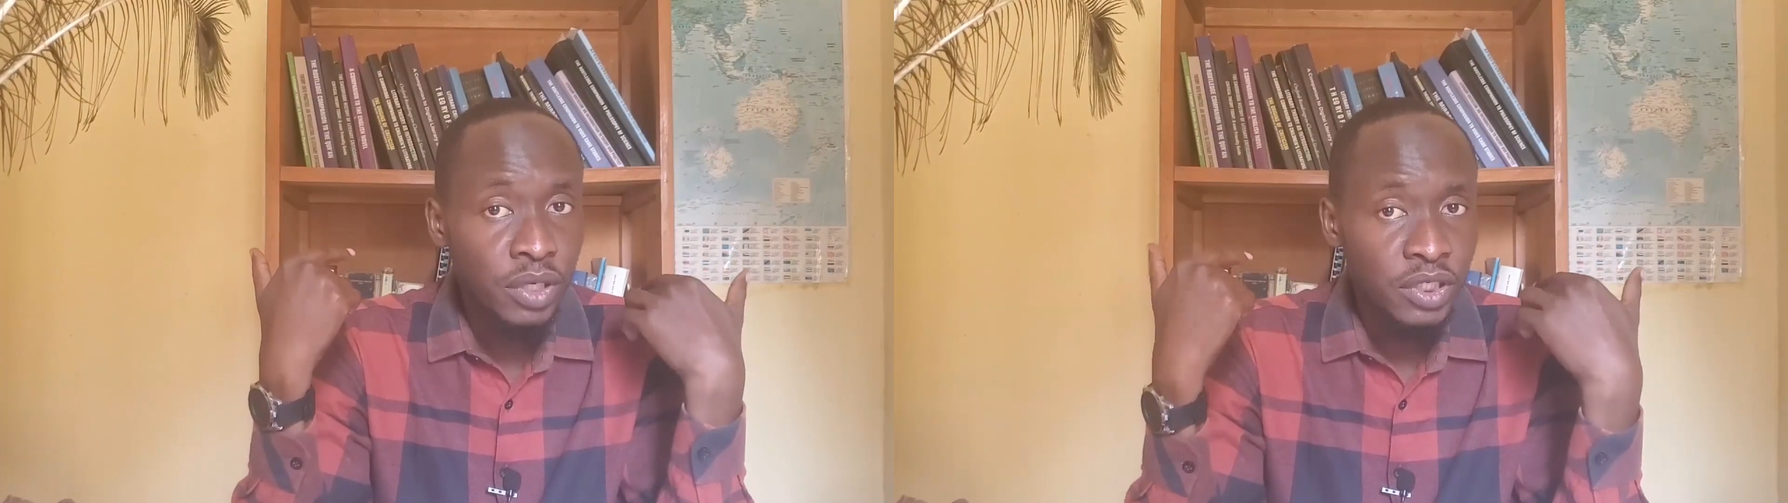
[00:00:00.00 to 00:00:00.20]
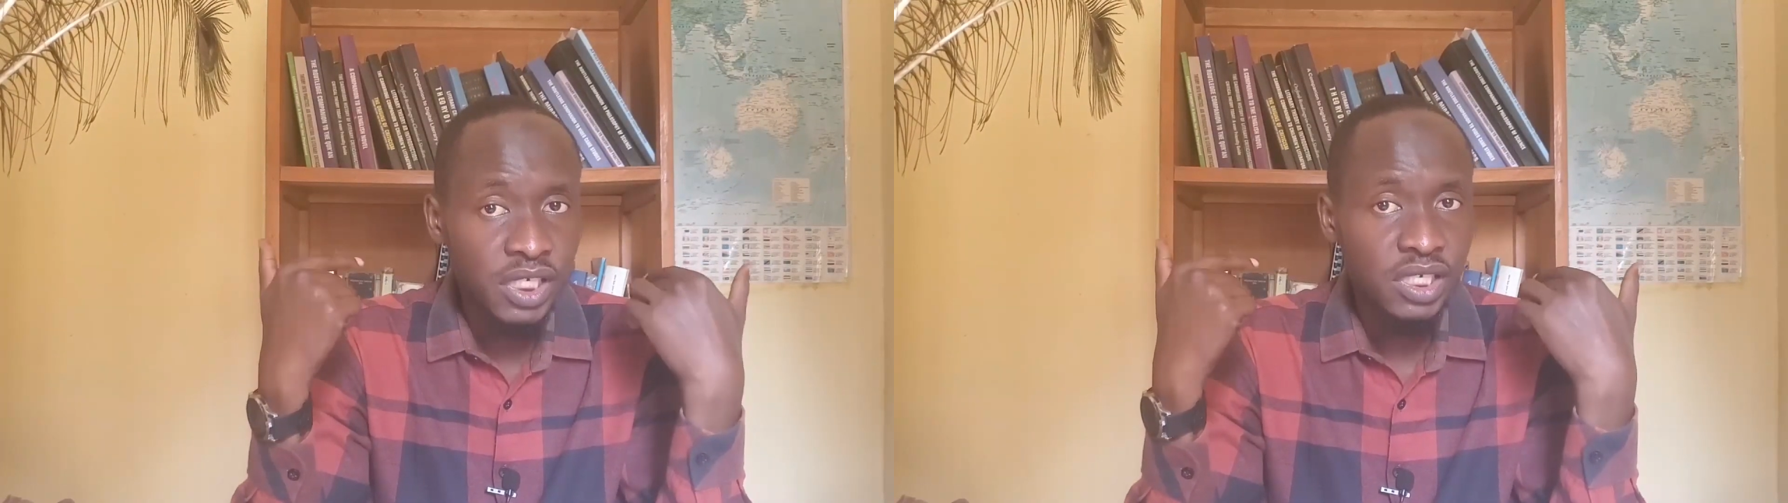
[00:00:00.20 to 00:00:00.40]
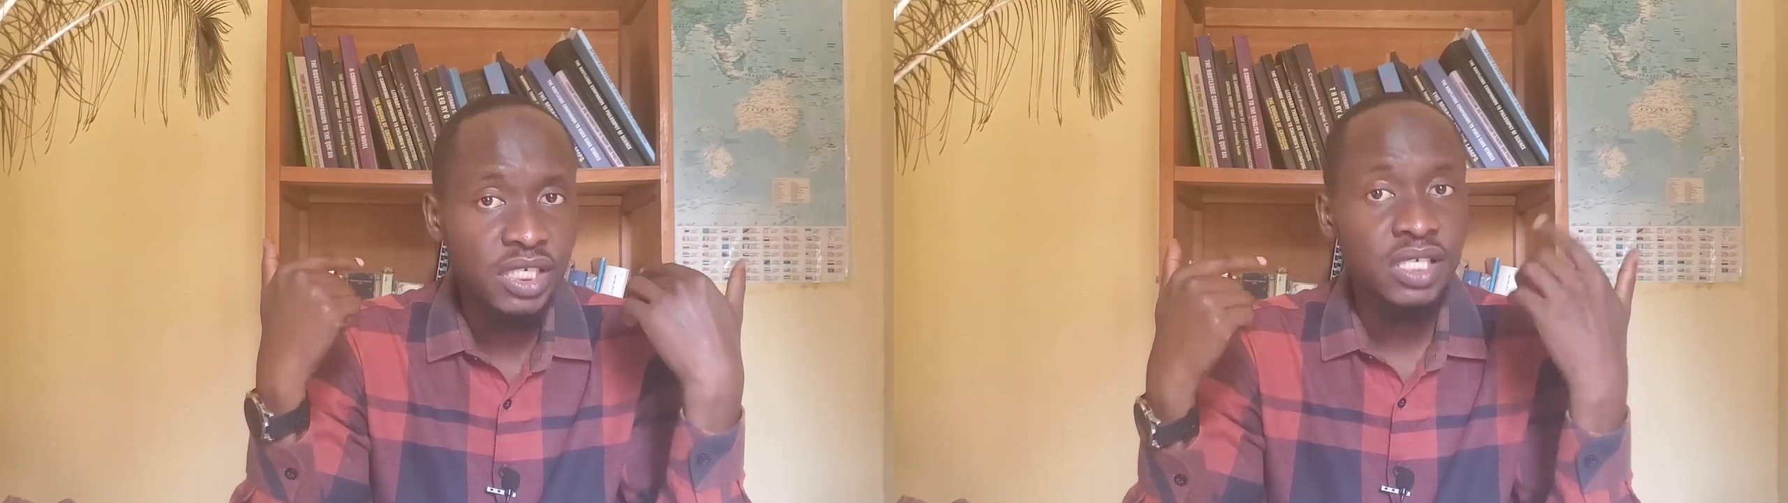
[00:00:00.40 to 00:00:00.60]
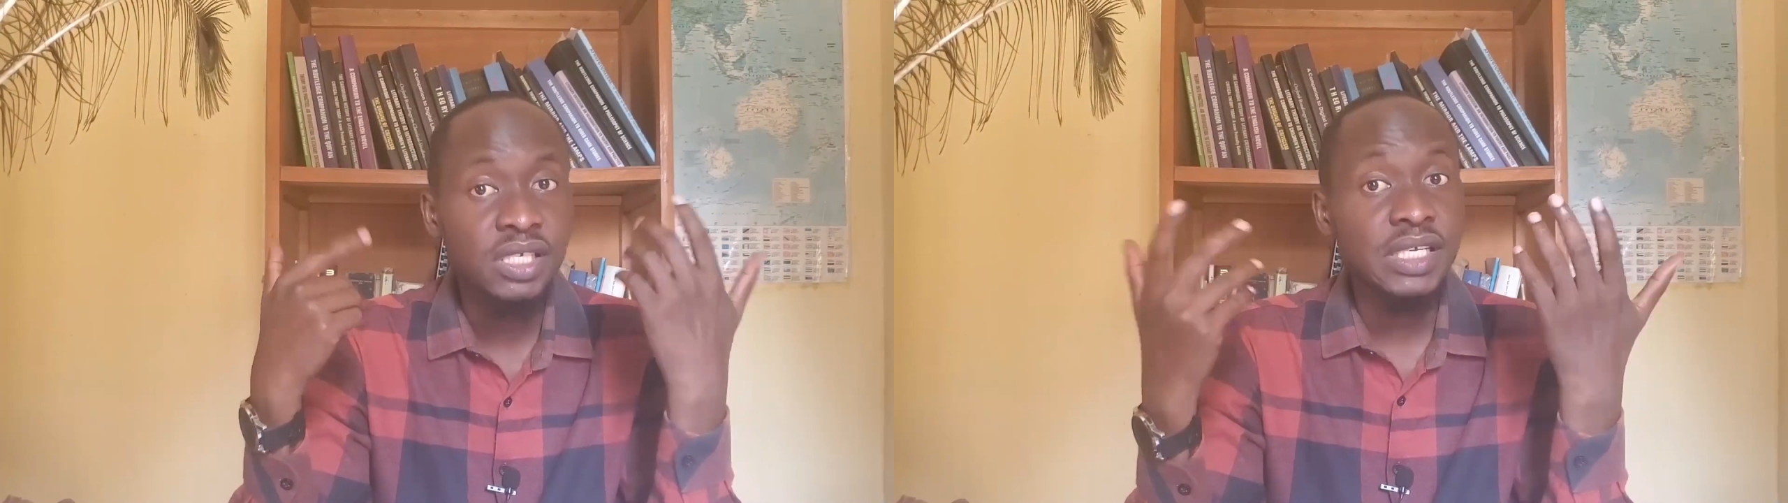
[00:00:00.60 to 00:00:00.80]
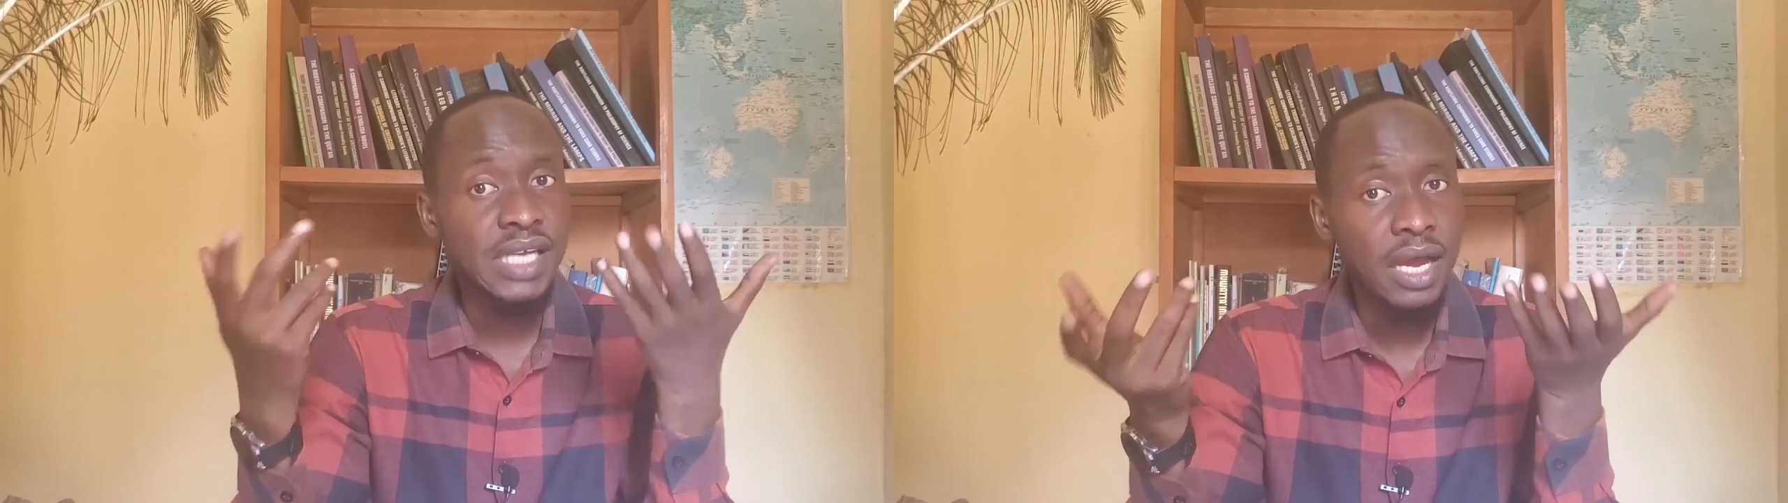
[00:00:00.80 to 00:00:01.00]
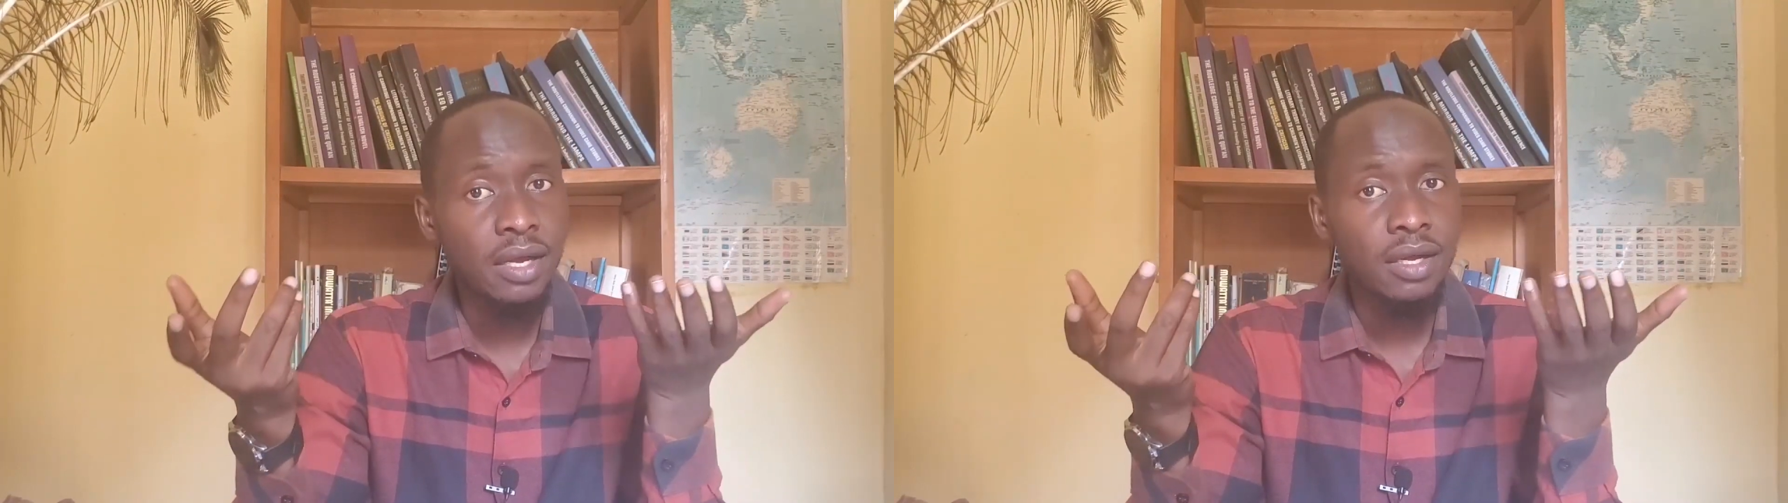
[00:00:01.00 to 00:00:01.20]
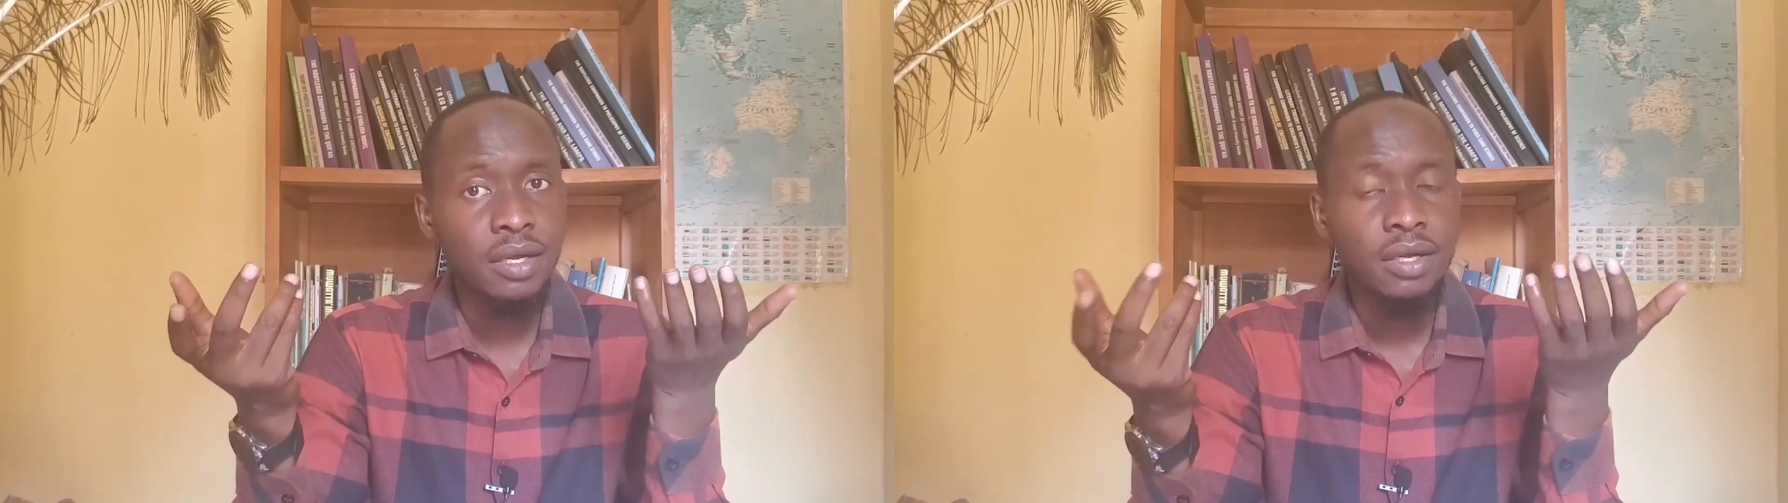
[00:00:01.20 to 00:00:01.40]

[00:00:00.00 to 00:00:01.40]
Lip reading: jersey is a tag.